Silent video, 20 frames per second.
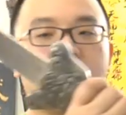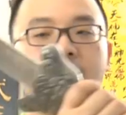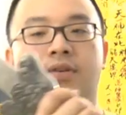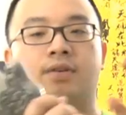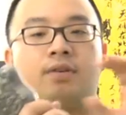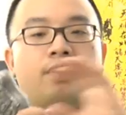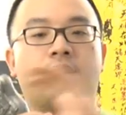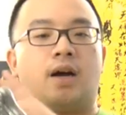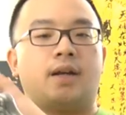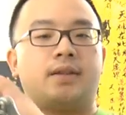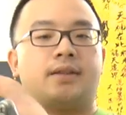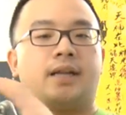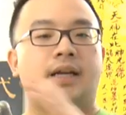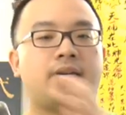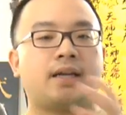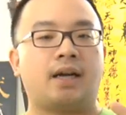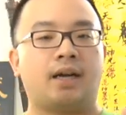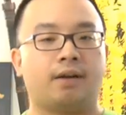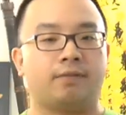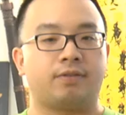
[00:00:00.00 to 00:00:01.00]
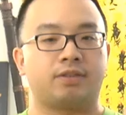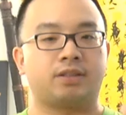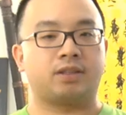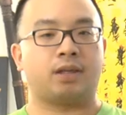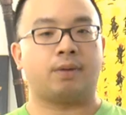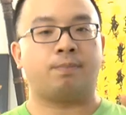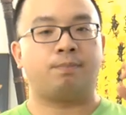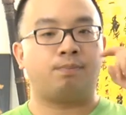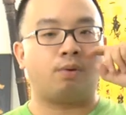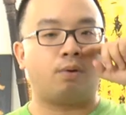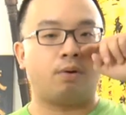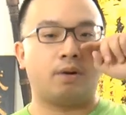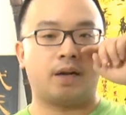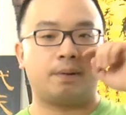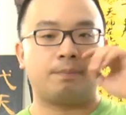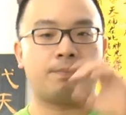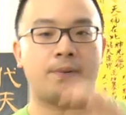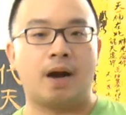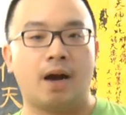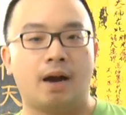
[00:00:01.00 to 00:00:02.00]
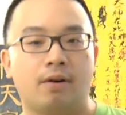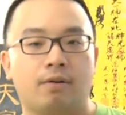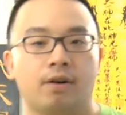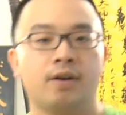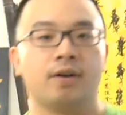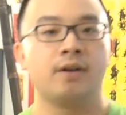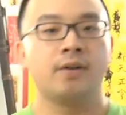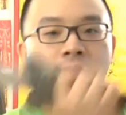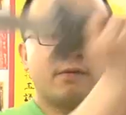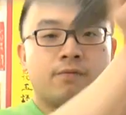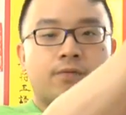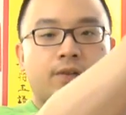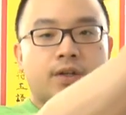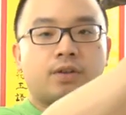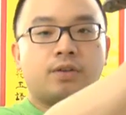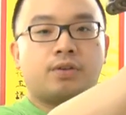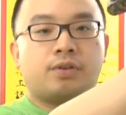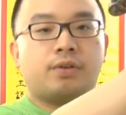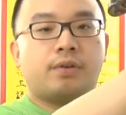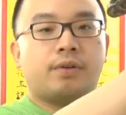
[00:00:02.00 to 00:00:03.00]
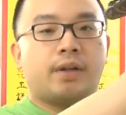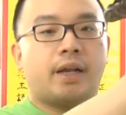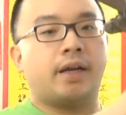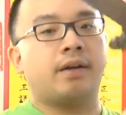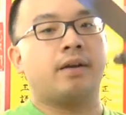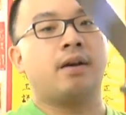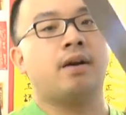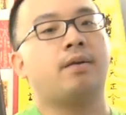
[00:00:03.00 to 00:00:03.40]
you got that kind of supporting power when you do like